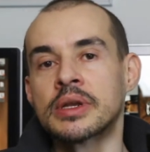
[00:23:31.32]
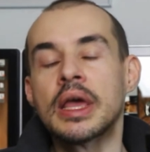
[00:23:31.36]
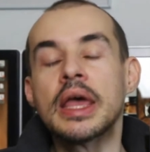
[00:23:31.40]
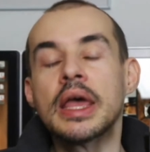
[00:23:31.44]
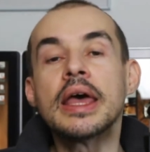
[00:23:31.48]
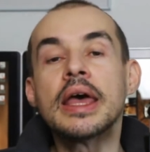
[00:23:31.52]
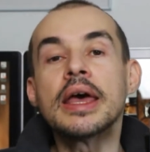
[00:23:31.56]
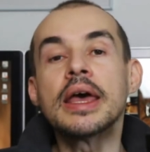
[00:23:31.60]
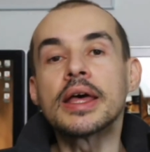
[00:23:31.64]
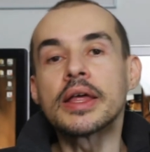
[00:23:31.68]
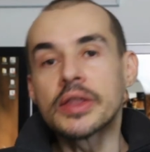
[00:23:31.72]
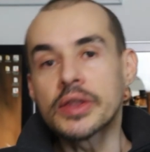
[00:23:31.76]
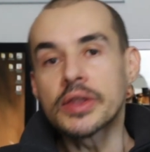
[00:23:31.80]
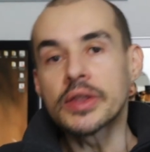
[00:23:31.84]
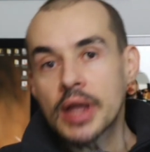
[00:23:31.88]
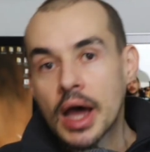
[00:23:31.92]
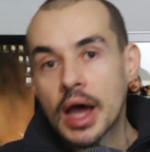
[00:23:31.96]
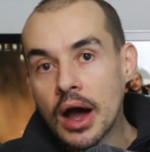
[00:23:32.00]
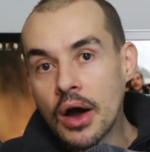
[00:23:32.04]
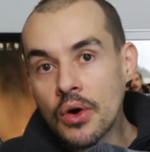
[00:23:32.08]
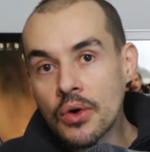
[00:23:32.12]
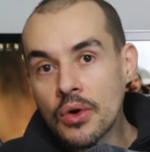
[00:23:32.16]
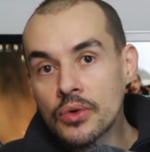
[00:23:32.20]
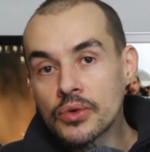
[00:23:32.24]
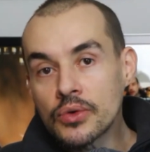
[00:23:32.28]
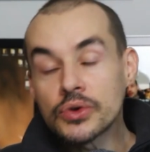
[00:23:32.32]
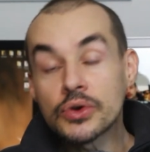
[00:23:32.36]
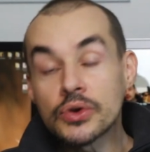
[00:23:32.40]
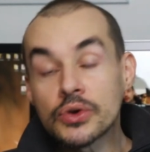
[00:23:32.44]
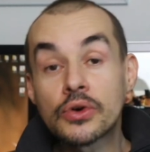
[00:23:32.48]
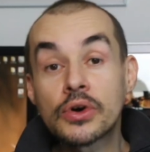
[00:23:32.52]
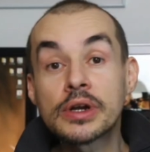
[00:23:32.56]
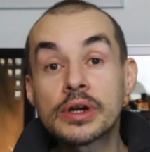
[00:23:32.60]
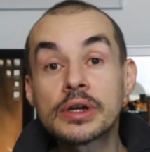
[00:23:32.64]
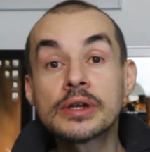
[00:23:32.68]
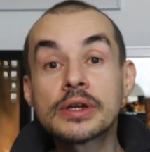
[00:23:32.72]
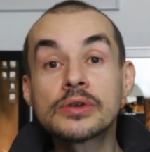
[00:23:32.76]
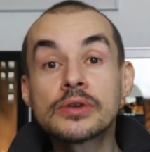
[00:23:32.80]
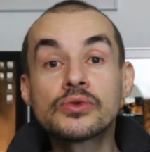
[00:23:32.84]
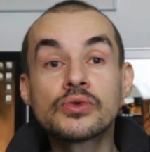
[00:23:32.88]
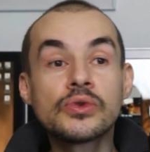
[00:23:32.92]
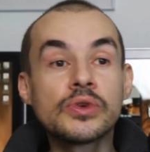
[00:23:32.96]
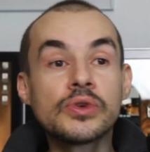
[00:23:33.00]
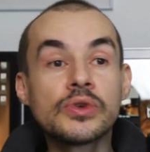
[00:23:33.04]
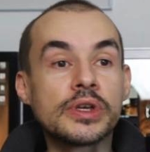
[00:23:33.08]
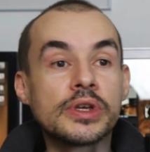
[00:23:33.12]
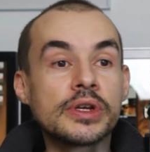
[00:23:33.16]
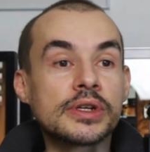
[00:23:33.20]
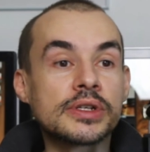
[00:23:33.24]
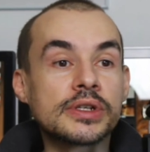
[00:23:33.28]
Now you're going to hear
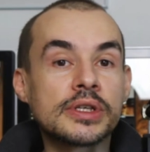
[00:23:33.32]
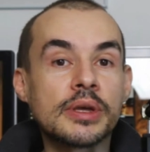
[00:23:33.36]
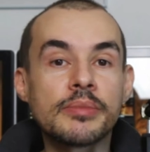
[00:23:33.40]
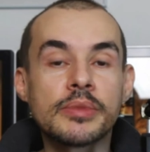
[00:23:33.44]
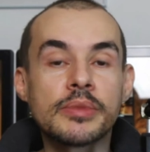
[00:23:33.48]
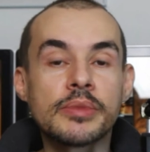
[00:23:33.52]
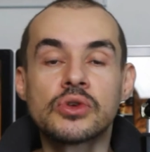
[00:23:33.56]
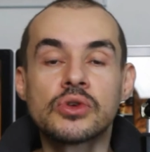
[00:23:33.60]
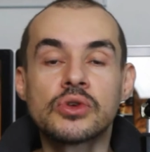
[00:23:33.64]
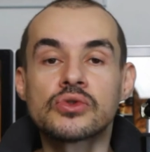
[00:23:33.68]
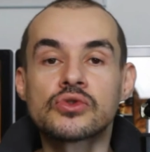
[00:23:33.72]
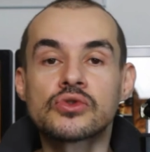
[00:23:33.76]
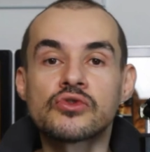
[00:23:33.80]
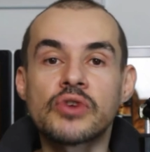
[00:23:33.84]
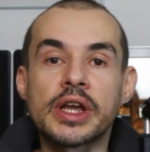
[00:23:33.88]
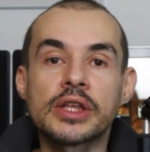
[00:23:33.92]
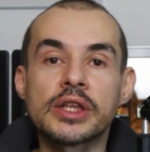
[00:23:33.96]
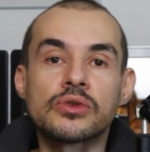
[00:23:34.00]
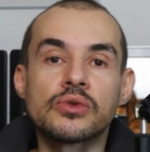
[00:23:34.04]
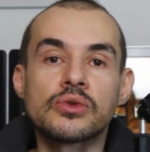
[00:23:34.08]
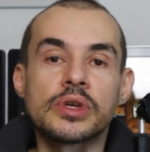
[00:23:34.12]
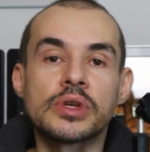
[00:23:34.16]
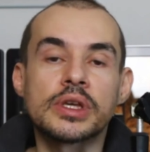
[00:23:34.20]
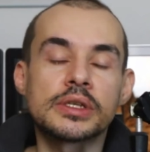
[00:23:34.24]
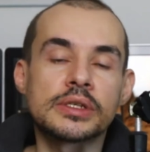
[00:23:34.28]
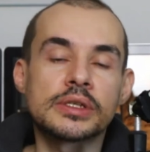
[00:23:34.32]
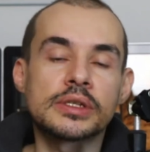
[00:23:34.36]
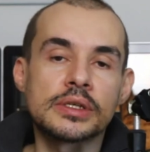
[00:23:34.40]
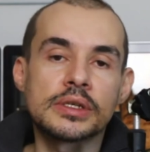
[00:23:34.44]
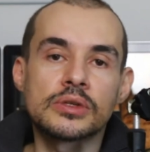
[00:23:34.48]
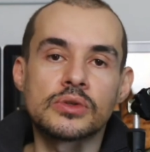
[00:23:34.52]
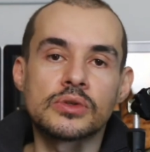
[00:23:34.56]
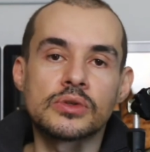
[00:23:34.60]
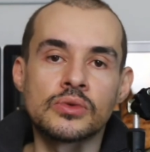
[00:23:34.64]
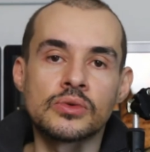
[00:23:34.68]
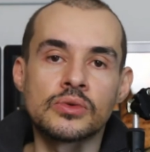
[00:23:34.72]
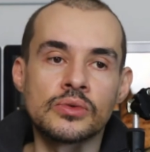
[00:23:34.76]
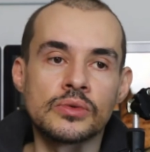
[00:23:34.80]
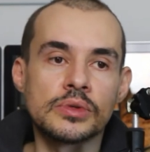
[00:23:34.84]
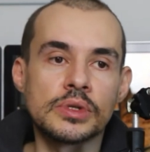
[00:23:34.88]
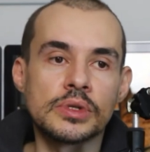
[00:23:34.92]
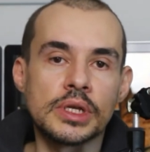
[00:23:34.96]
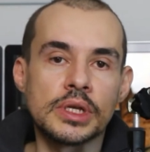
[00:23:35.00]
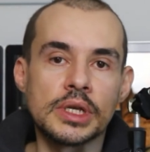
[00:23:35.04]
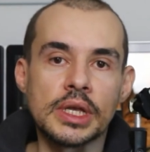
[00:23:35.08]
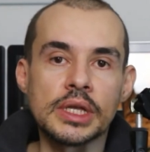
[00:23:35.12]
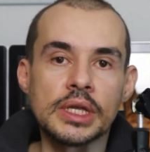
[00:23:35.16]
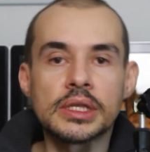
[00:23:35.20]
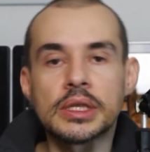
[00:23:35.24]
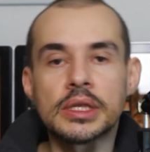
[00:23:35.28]
some, you're trying to get
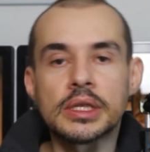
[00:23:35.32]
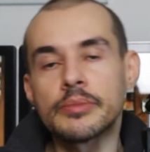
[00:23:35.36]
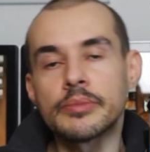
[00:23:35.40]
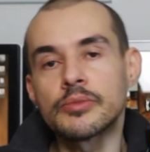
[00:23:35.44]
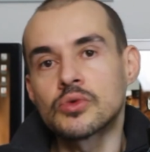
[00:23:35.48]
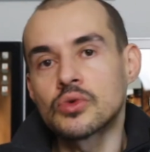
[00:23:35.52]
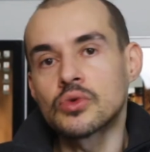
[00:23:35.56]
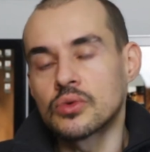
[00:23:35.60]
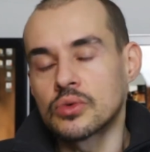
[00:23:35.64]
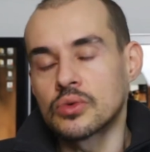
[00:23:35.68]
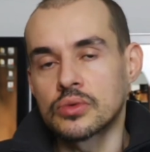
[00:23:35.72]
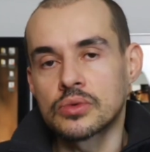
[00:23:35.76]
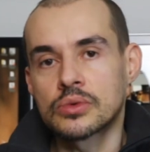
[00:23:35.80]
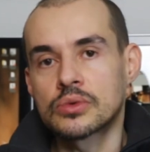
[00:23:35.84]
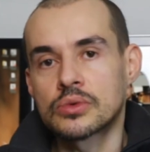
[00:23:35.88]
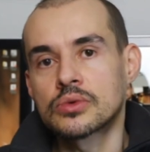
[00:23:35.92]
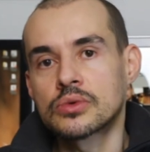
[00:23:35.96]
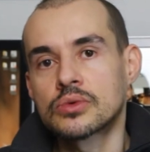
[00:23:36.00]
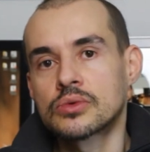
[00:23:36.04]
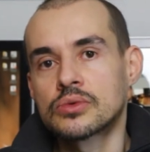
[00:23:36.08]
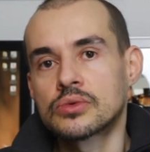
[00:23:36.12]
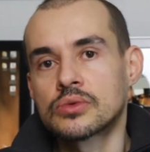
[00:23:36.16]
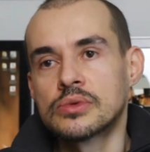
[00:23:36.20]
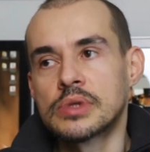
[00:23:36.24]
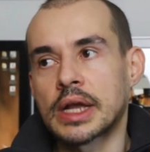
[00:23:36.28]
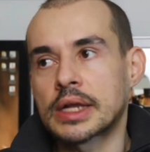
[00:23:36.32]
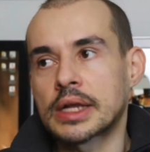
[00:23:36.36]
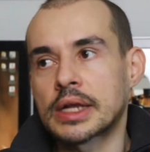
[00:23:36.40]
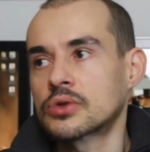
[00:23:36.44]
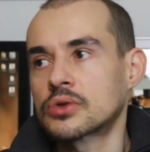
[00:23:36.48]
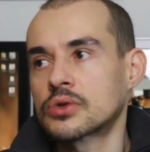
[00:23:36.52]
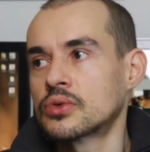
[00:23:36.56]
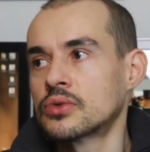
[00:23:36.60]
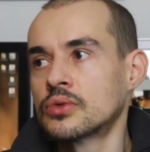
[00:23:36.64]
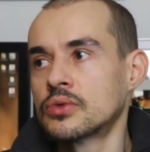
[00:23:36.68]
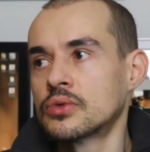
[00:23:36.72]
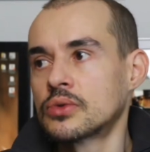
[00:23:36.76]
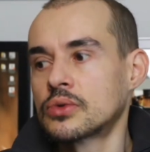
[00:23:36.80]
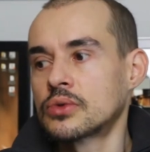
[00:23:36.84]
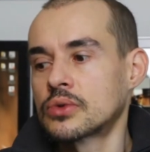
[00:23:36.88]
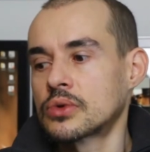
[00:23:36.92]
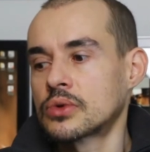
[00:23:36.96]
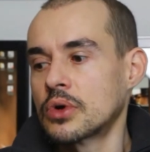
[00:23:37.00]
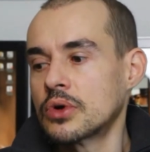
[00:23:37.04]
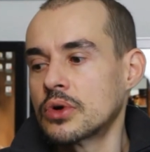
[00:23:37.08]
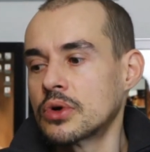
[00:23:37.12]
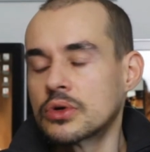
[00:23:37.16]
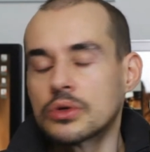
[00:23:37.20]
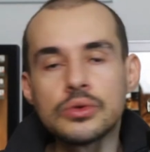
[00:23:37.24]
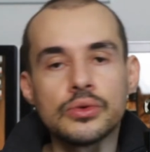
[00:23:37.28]
them to like to
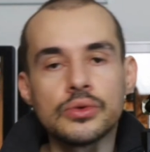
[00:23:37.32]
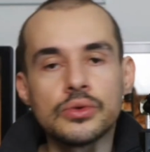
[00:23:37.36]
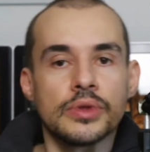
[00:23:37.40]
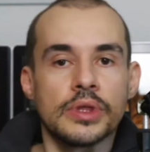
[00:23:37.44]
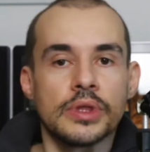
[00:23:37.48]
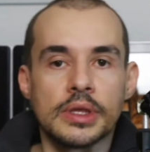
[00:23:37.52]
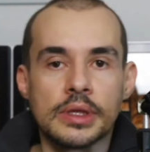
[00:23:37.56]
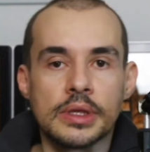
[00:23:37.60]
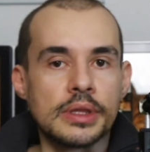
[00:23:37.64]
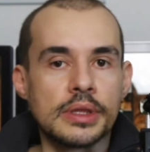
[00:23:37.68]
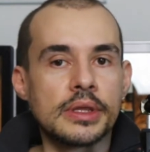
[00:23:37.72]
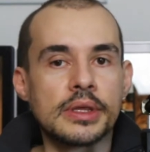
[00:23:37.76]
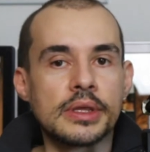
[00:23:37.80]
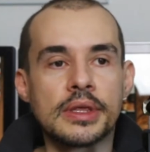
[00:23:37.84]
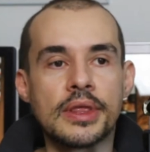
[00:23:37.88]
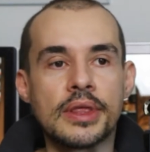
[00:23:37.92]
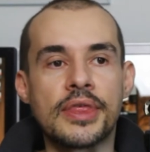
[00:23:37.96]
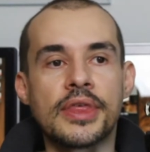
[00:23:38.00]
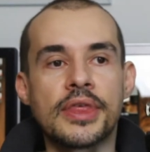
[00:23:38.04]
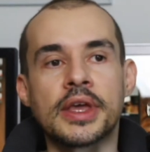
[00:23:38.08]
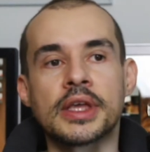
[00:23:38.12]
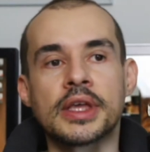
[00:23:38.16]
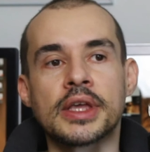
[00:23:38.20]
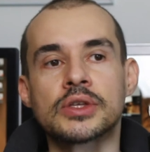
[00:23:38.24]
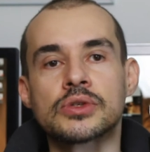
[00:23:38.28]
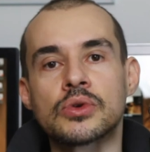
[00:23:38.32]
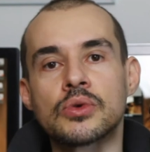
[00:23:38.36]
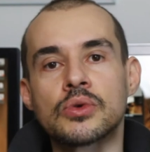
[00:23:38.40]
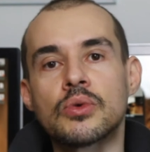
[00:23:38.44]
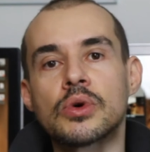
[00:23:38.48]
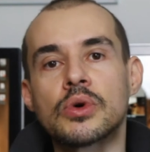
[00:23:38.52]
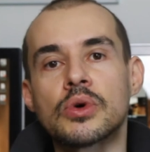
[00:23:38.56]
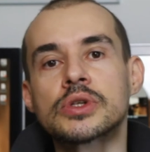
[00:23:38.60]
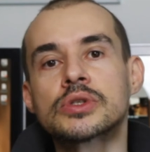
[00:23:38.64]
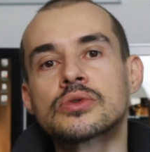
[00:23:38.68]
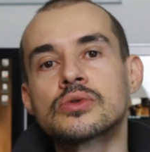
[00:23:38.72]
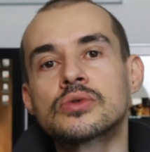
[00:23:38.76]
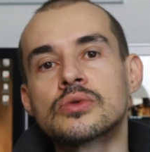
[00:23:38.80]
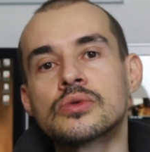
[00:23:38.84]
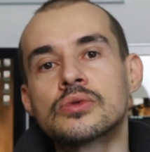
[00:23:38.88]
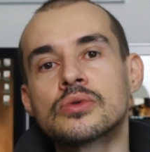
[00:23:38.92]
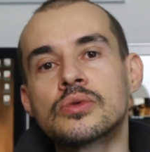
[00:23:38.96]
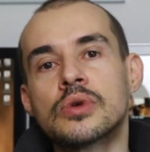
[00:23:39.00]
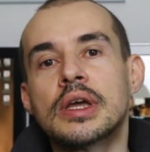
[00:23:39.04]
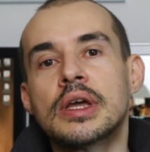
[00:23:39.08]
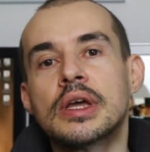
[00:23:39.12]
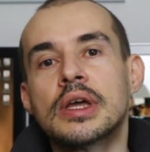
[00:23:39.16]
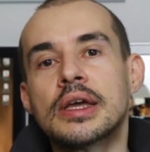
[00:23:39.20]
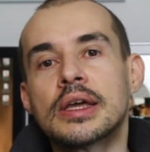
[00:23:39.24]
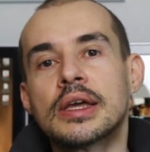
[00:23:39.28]
conclude the thing. So you want to
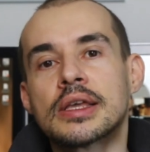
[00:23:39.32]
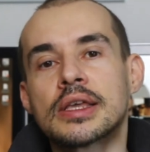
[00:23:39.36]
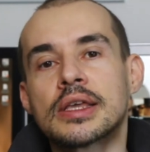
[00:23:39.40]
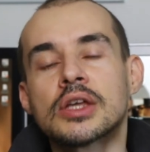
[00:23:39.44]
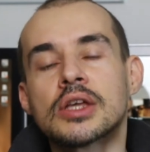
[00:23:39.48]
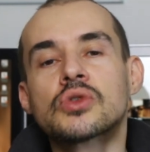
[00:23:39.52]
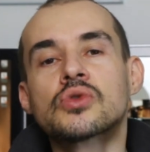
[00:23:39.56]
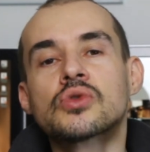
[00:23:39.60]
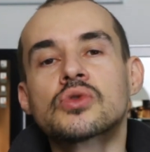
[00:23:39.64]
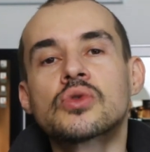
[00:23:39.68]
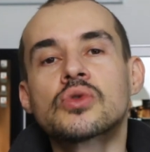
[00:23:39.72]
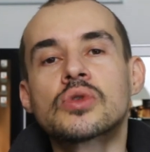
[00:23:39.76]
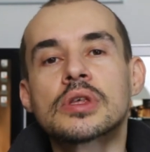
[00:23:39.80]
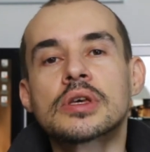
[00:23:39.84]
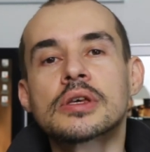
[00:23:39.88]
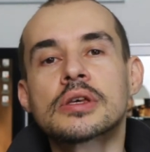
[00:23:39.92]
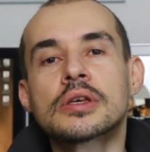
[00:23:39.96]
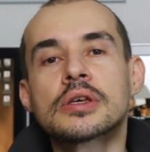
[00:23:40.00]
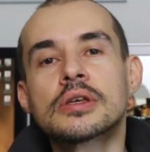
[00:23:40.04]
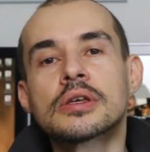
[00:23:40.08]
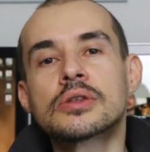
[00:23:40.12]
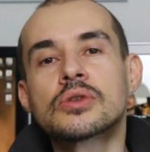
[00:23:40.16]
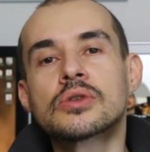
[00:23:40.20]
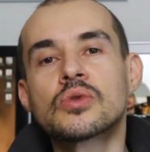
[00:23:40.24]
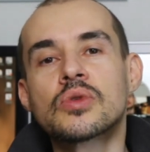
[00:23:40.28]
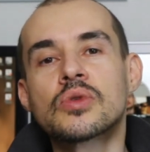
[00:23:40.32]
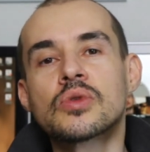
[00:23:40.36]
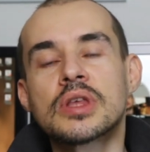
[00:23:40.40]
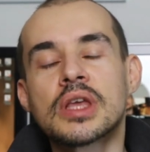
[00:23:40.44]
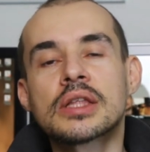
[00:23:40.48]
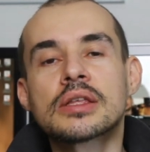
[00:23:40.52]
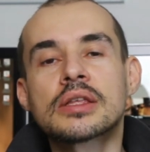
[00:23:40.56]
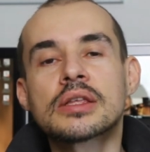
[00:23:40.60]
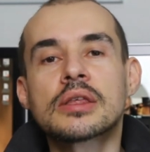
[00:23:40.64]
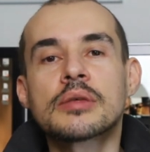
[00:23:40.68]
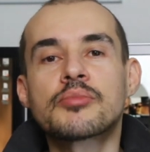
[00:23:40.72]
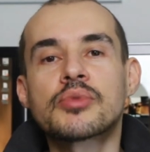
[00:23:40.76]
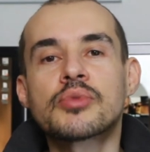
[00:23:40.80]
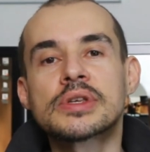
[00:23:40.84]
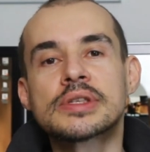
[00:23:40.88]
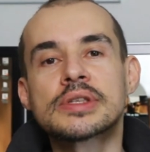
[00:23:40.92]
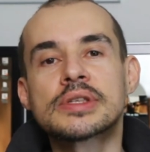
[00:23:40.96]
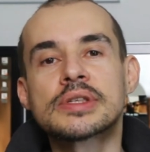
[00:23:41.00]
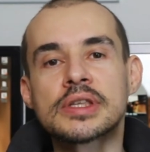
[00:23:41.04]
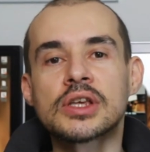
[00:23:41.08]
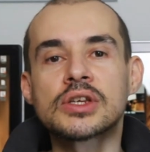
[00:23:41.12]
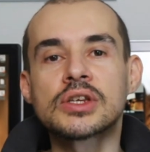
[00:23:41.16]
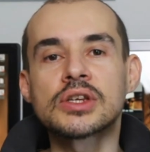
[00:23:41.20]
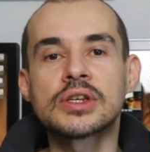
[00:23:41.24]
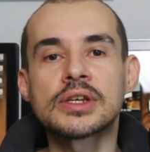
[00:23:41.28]
get to the end of the
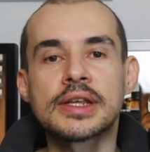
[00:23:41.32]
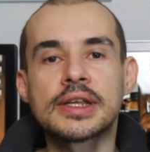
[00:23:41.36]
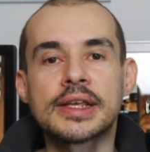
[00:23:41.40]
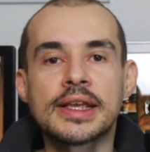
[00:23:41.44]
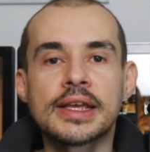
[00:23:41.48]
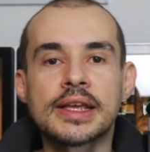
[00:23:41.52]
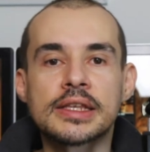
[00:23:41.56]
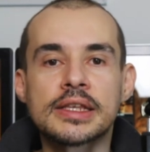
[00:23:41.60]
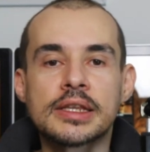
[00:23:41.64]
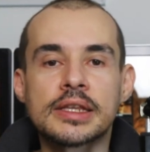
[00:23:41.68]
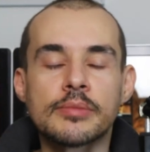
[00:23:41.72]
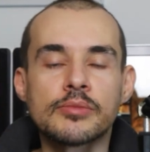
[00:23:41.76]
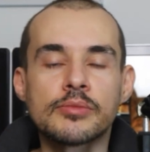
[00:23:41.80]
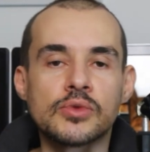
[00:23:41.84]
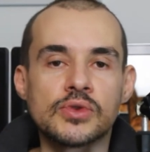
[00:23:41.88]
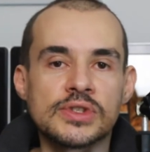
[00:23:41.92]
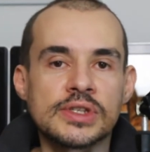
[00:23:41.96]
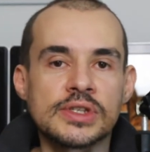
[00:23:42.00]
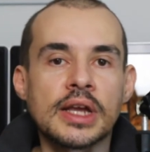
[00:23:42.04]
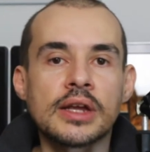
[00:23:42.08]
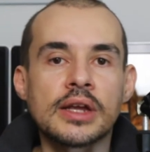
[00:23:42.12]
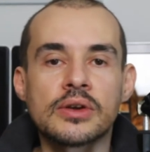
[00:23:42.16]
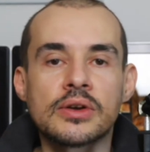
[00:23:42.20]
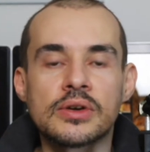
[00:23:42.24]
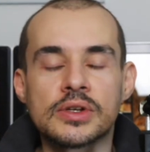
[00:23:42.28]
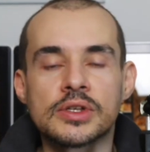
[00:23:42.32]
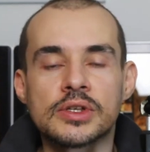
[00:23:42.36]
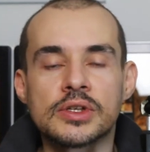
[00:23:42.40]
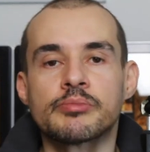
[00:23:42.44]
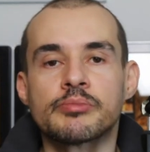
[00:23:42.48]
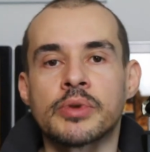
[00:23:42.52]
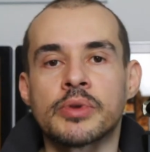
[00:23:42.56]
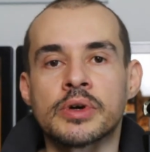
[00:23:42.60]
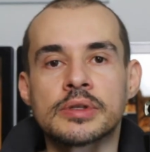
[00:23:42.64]
presentation and get them to sign on the spot.